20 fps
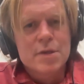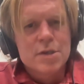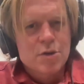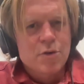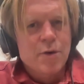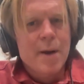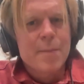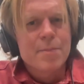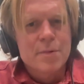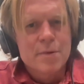
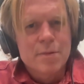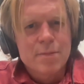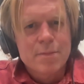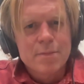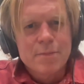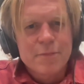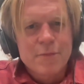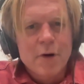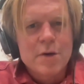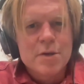script
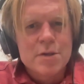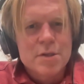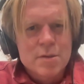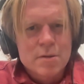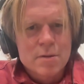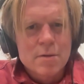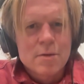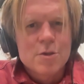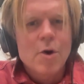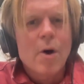first.
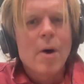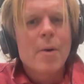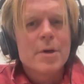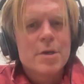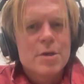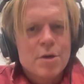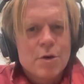So I would